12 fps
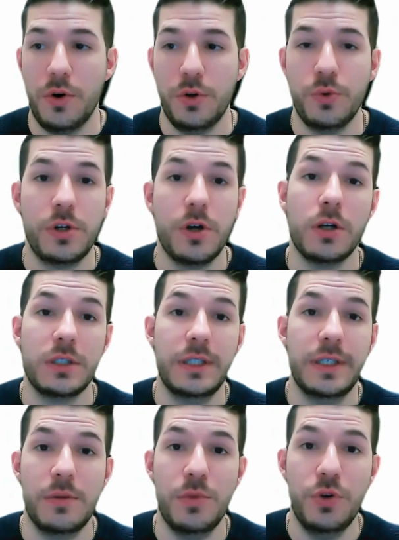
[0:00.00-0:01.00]
are you
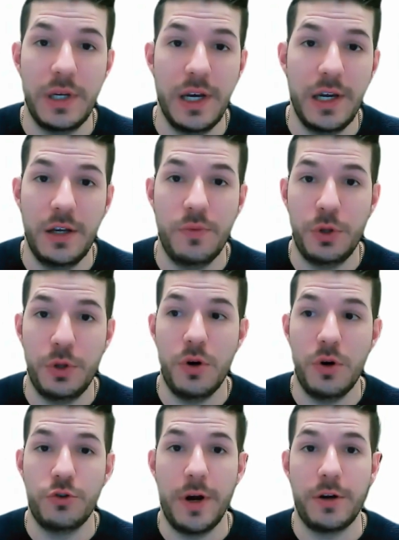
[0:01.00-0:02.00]
constantly communicating with your
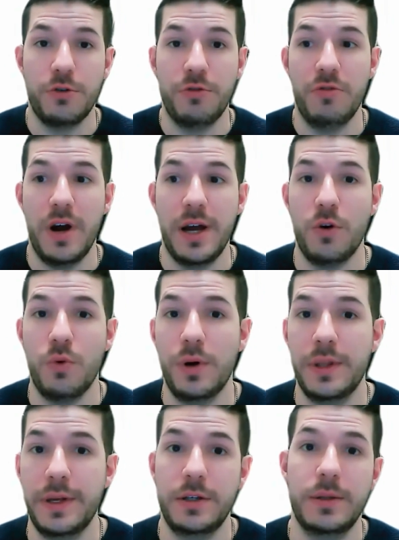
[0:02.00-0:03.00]
contractor to find out
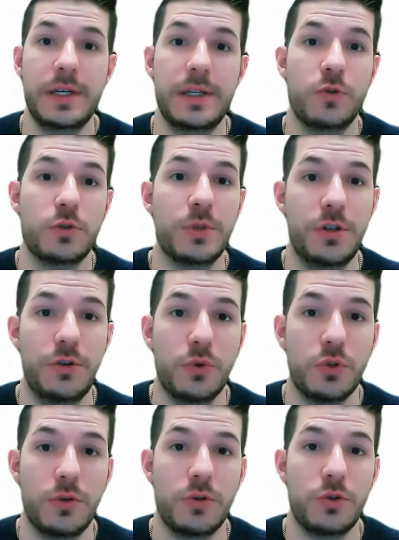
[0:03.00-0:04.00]
when they need those
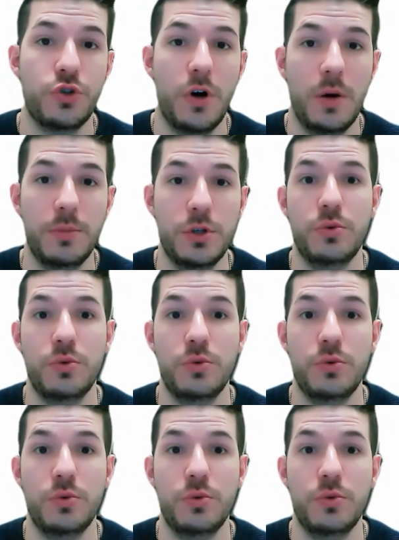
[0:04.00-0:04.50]
materials on the job?